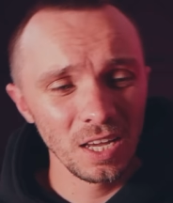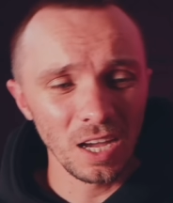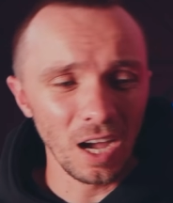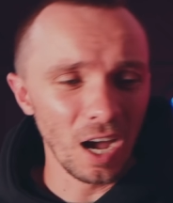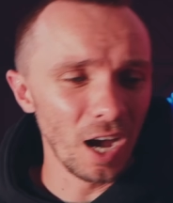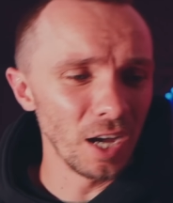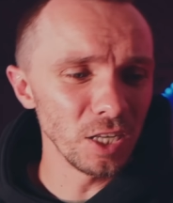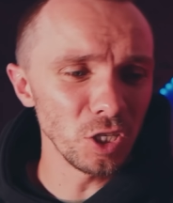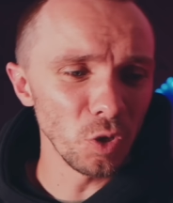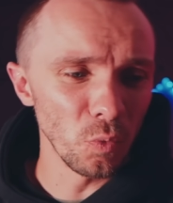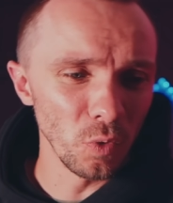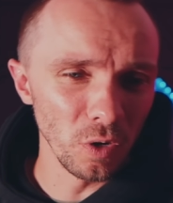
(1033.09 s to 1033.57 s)

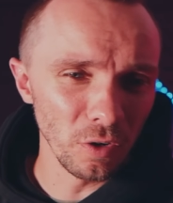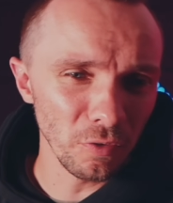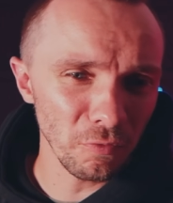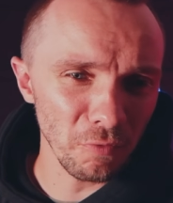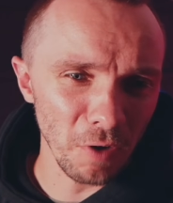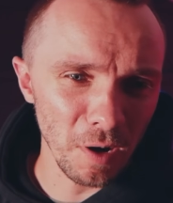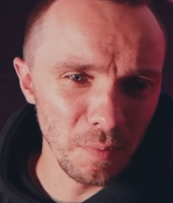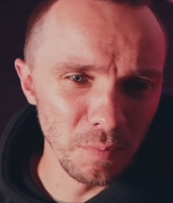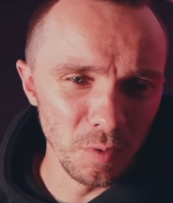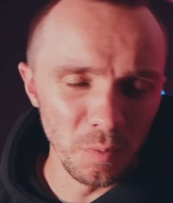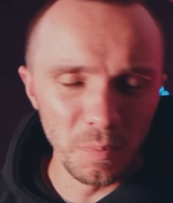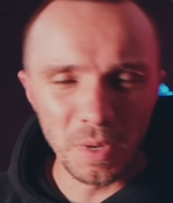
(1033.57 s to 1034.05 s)
I don't want to
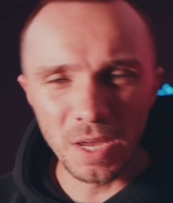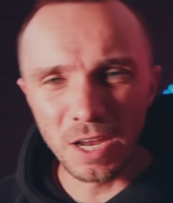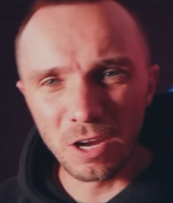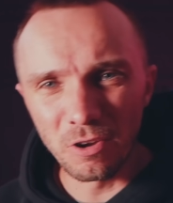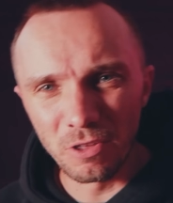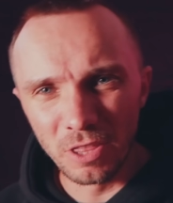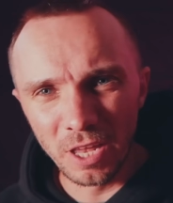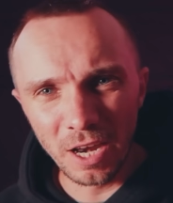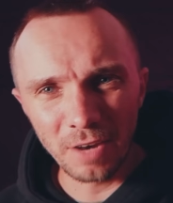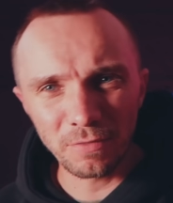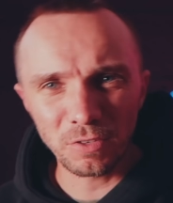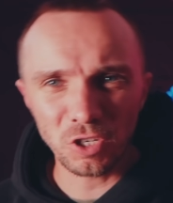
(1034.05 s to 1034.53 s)
frame them here
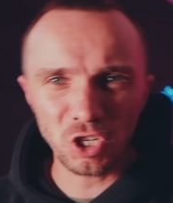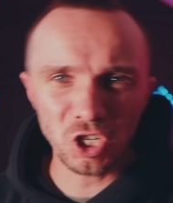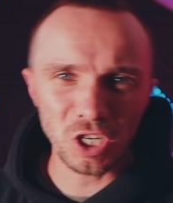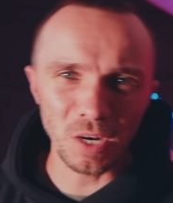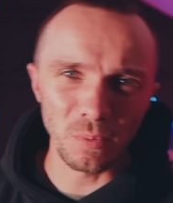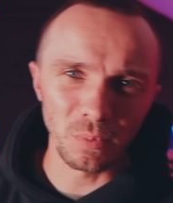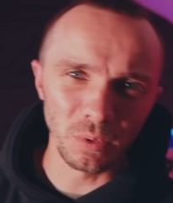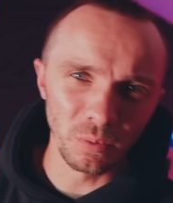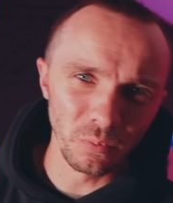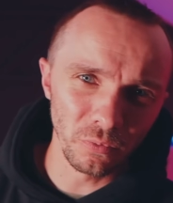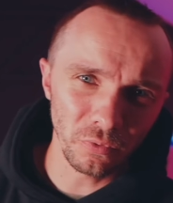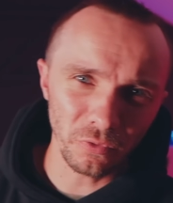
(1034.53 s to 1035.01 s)
and then have to
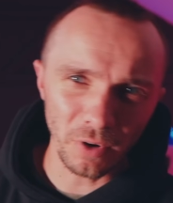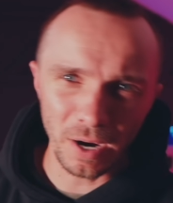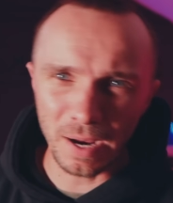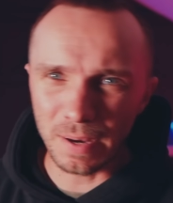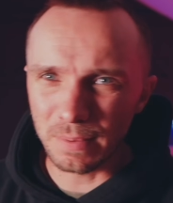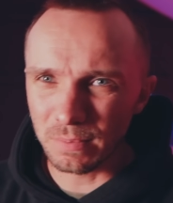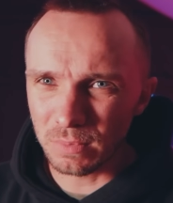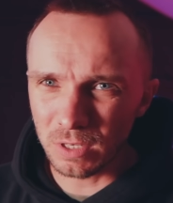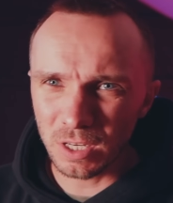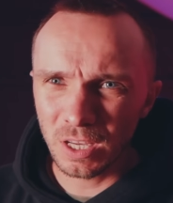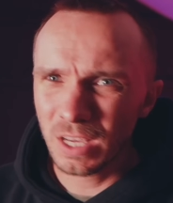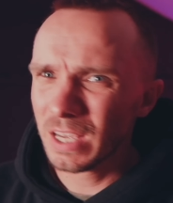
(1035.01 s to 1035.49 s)
ship them
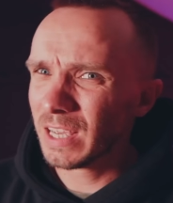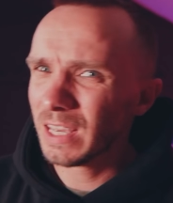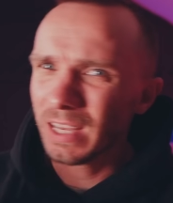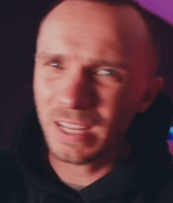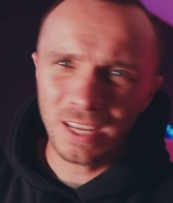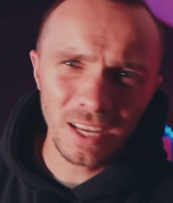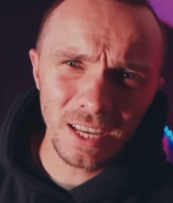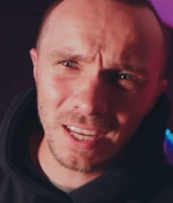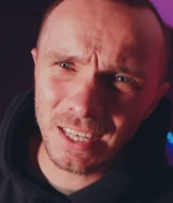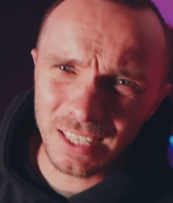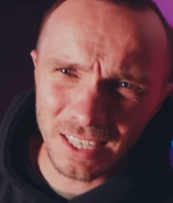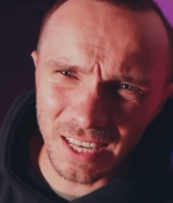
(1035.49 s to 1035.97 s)
framed.
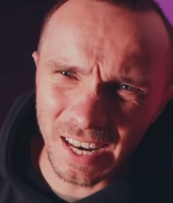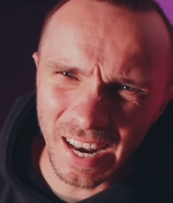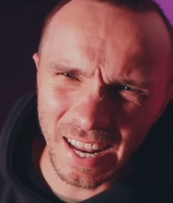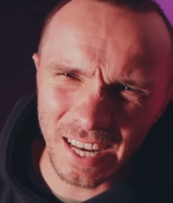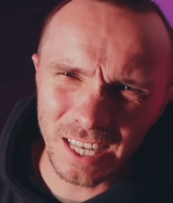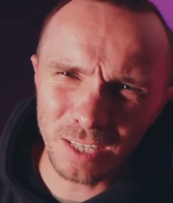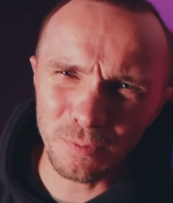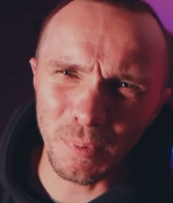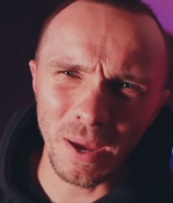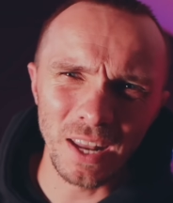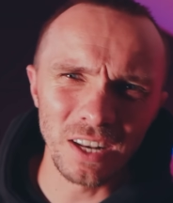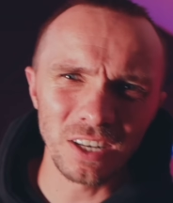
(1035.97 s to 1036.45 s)
It's an
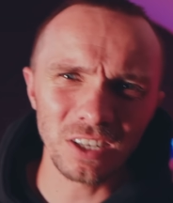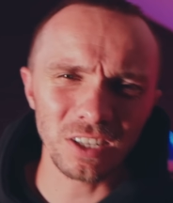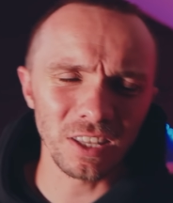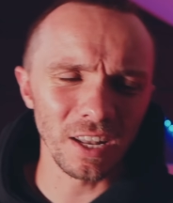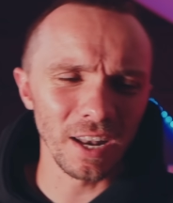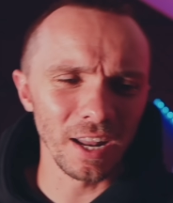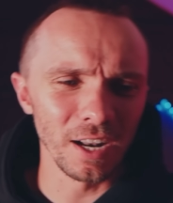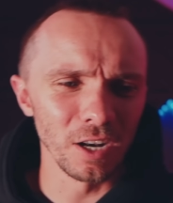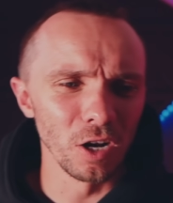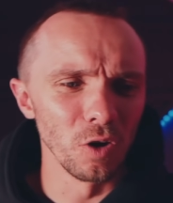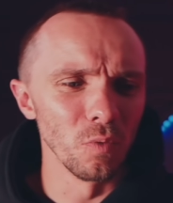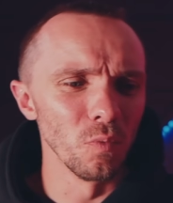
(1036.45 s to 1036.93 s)
expense that
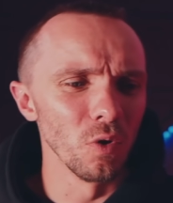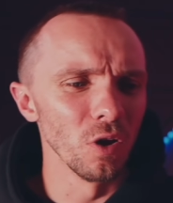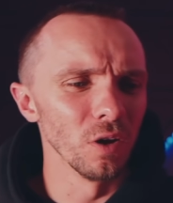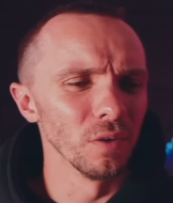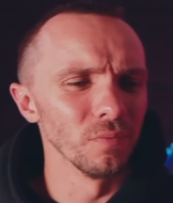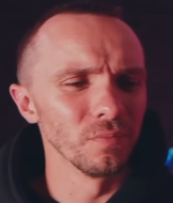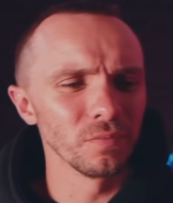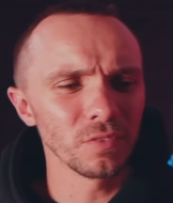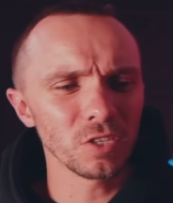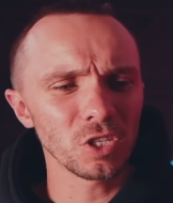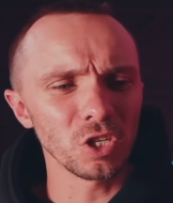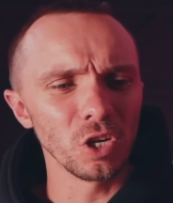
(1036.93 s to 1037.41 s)
I don't want,
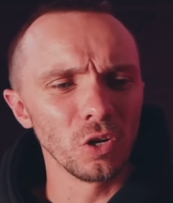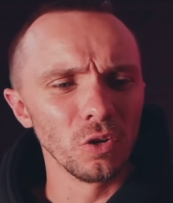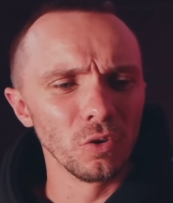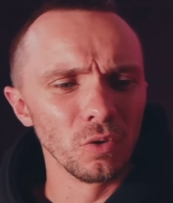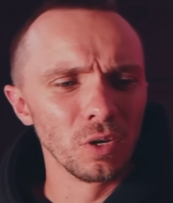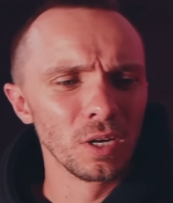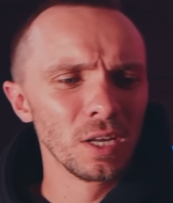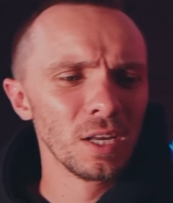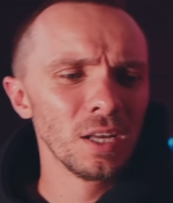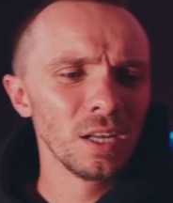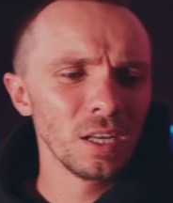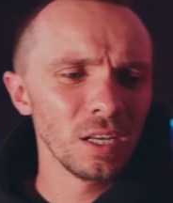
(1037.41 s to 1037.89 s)
so
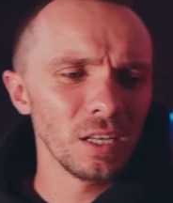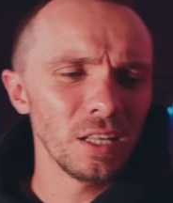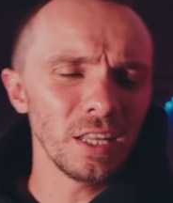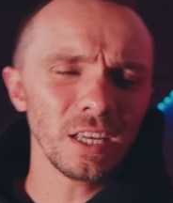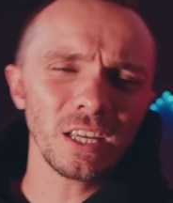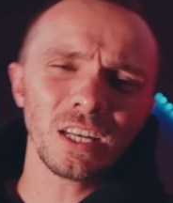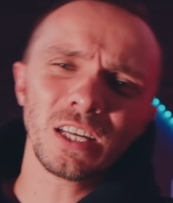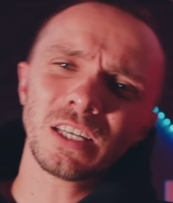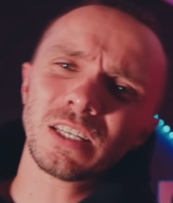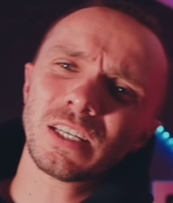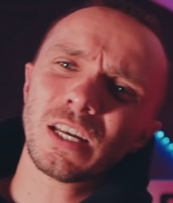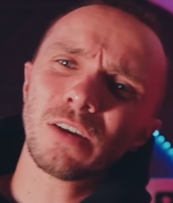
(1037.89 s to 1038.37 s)
they're
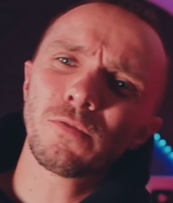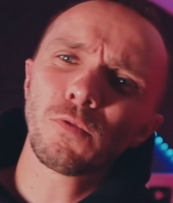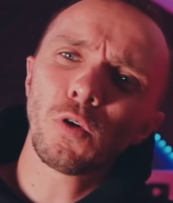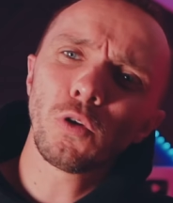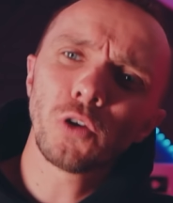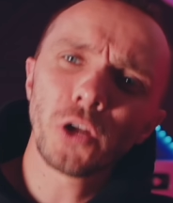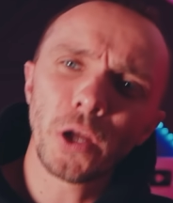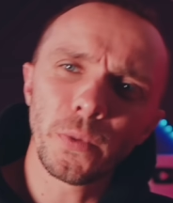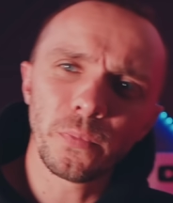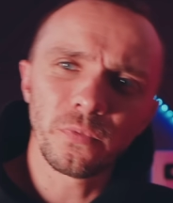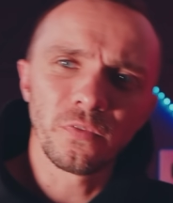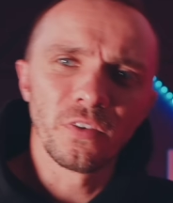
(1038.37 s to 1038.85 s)
going to stay
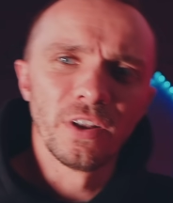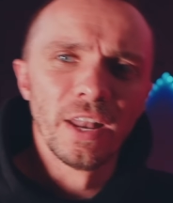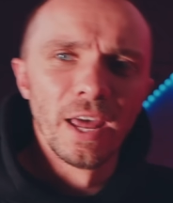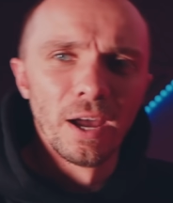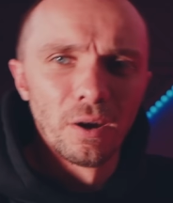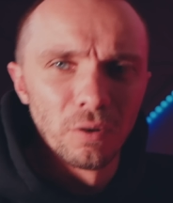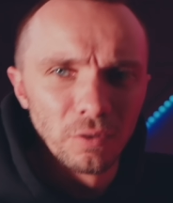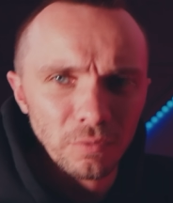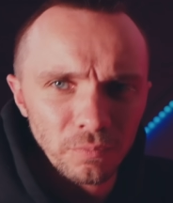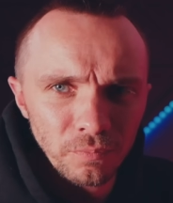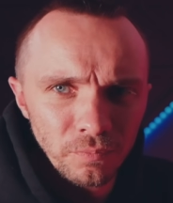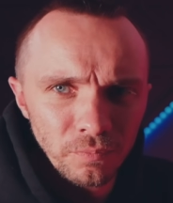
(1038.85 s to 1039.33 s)
rolled up for now.